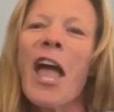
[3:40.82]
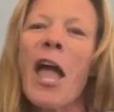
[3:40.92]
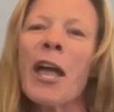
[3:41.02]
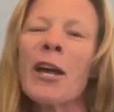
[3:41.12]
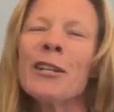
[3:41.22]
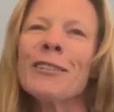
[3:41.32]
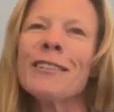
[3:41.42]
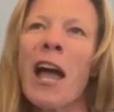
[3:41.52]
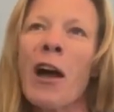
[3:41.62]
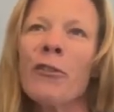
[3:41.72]

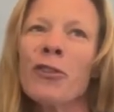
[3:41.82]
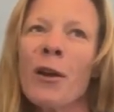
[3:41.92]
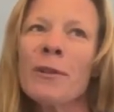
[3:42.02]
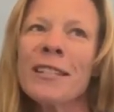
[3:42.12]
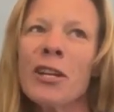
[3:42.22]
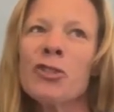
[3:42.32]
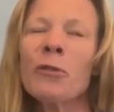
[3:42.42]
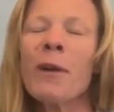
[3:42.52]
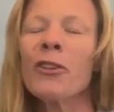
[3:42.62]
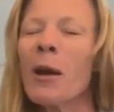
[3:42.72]
And after I was
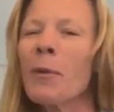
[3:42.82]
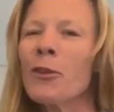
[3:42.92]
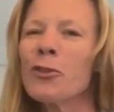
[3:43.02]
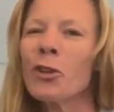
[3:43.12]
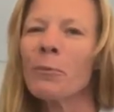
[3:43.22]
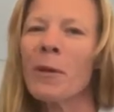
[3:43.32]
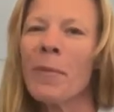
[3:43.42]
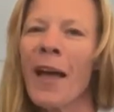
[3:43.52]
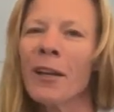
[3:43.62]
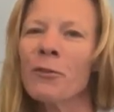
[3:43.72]
injured, my grandmother took me back,